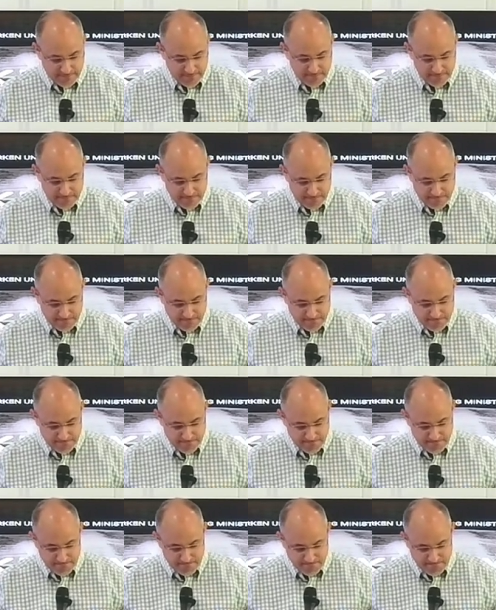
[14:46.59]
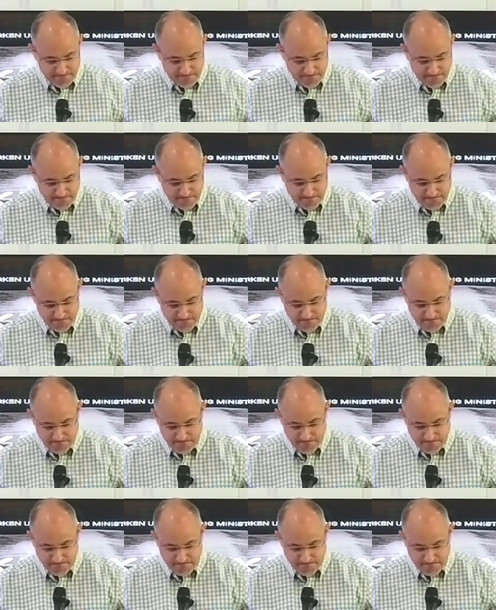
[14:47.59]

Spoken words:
(no one is talking)